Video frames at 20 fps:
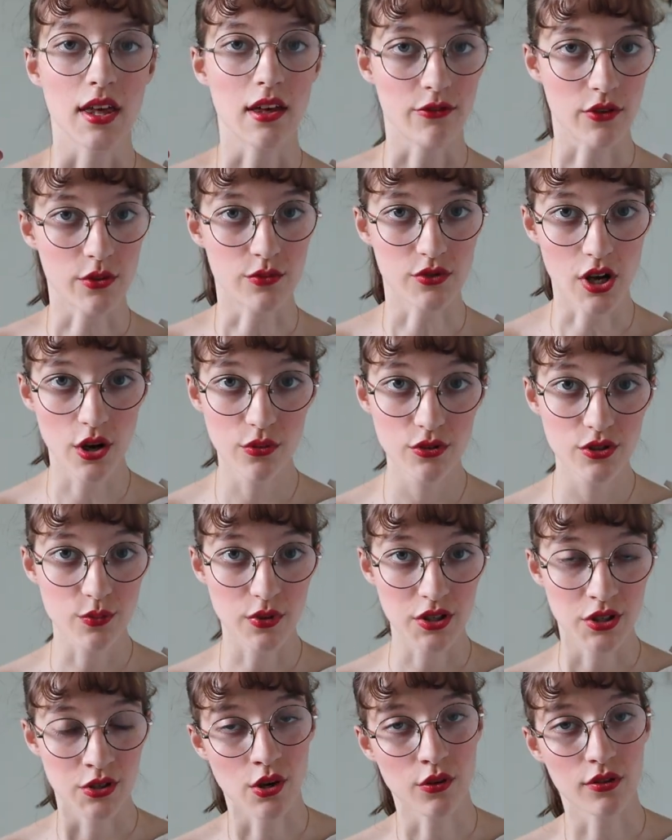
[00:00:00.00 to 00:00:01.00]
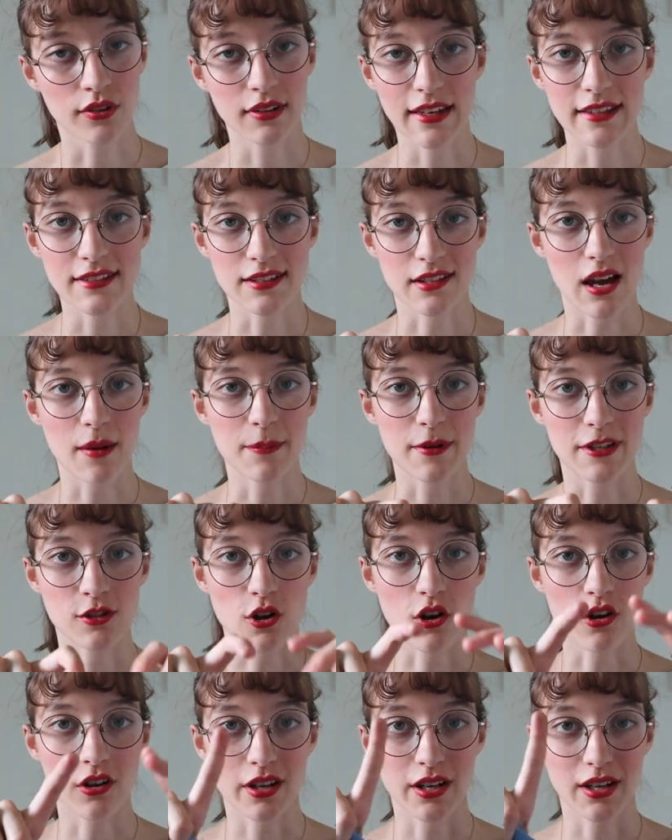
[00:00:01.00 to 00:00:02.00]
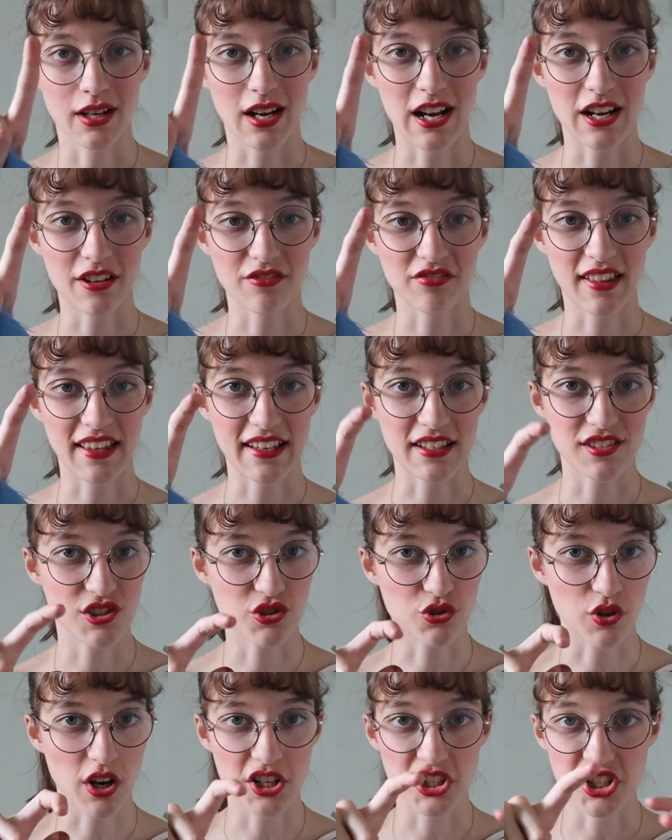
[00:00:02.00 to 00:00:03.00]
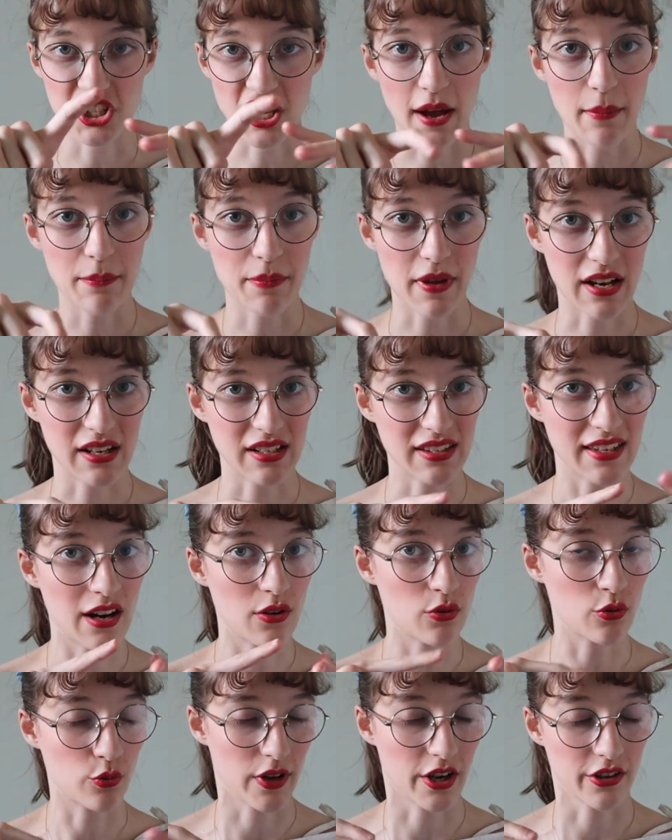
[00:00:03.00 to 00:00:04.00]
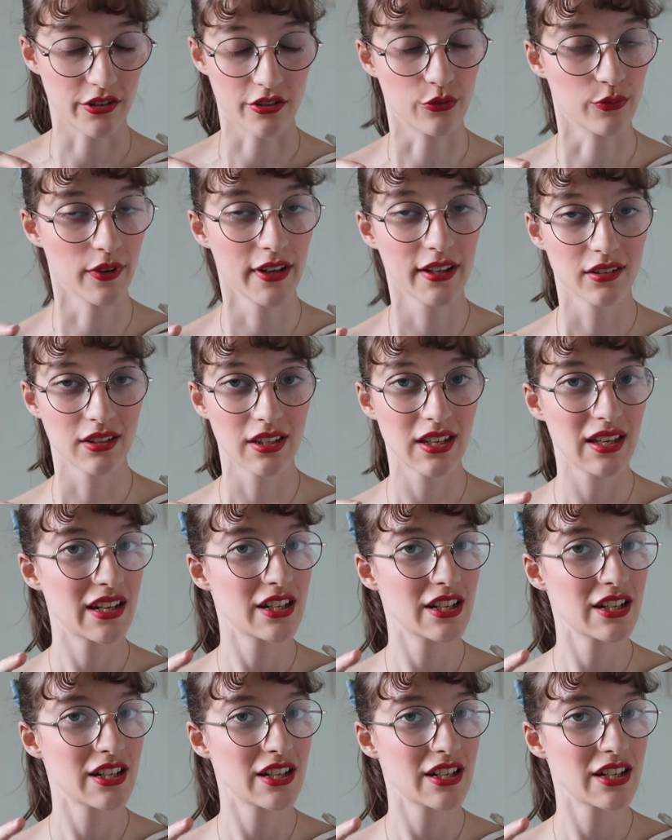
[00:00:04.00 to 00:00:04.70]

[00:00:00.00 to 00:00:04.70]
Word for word: If you don't, when you go to lace it up, it's all going to kind of like scrunch up and get weird and wrinkly,